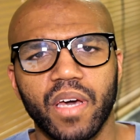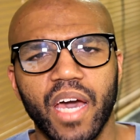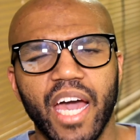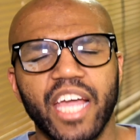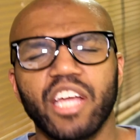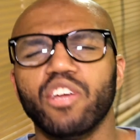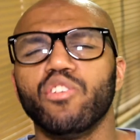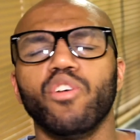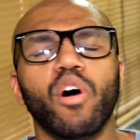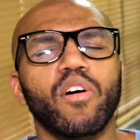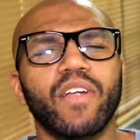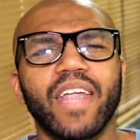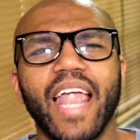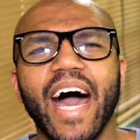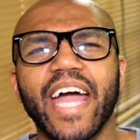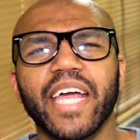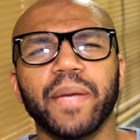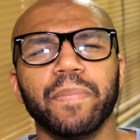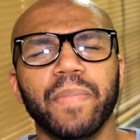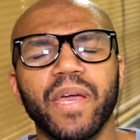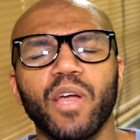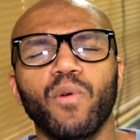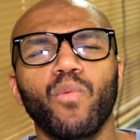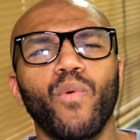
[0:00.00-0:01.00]
And you don't
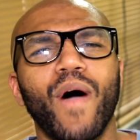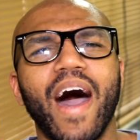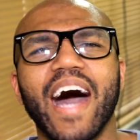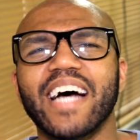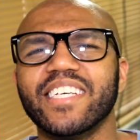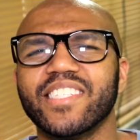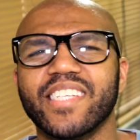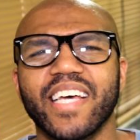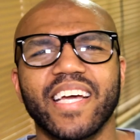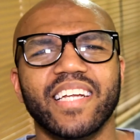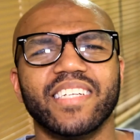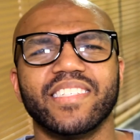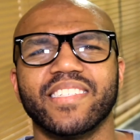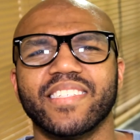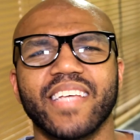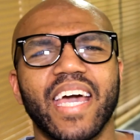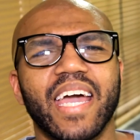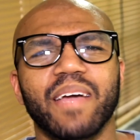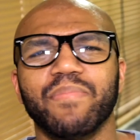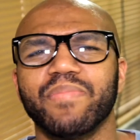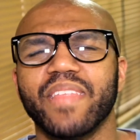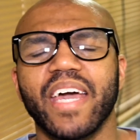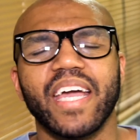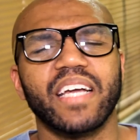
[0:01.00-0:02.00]
like me when I say the
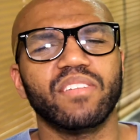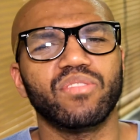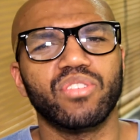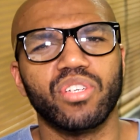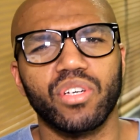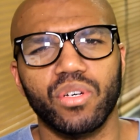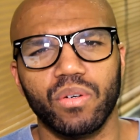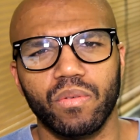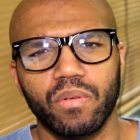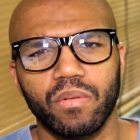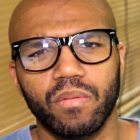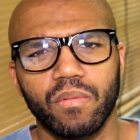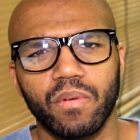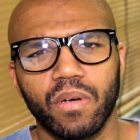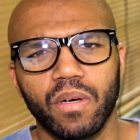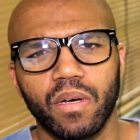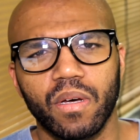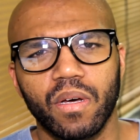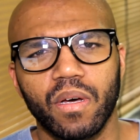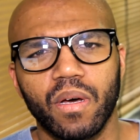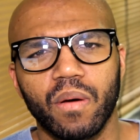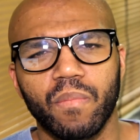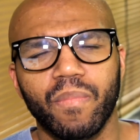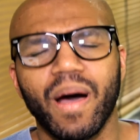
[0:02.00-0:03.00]
same thing too.
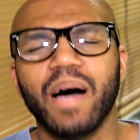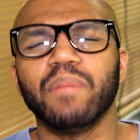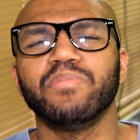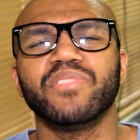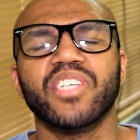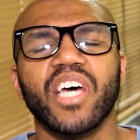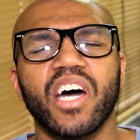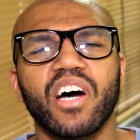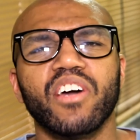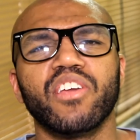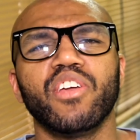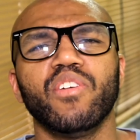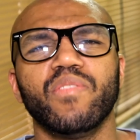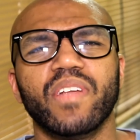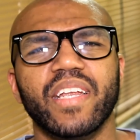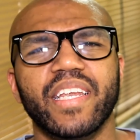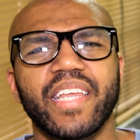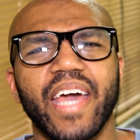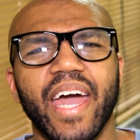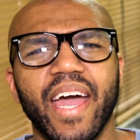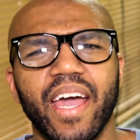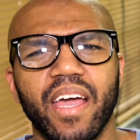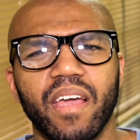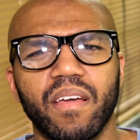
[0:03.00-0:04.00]
But I'm telling you
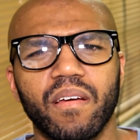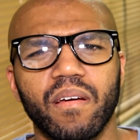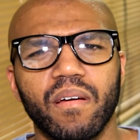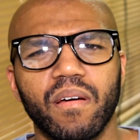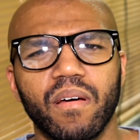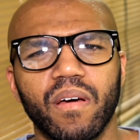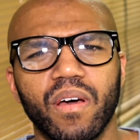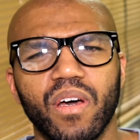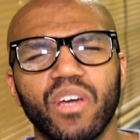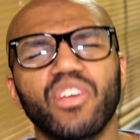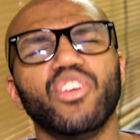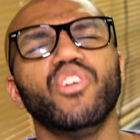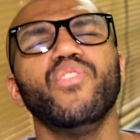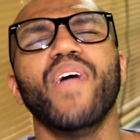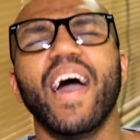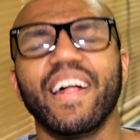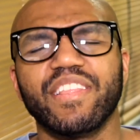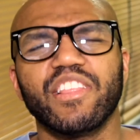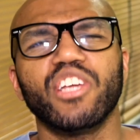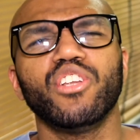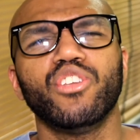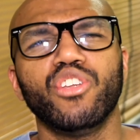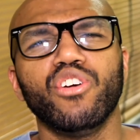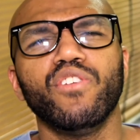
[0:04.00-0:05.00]
today, you
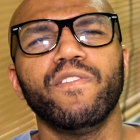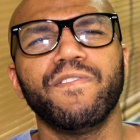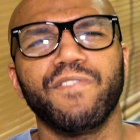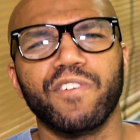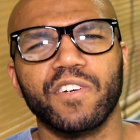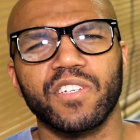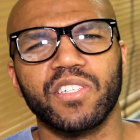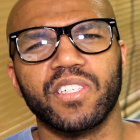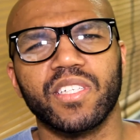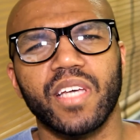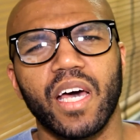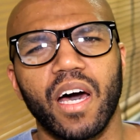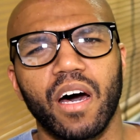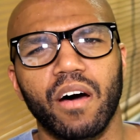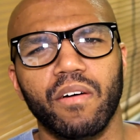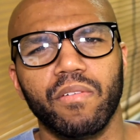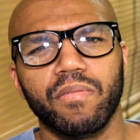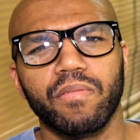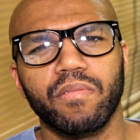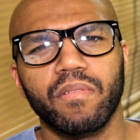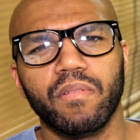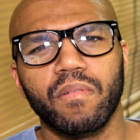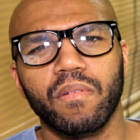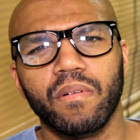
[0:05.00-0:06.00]
have to do for
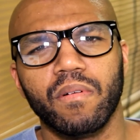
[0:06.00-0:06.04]
self.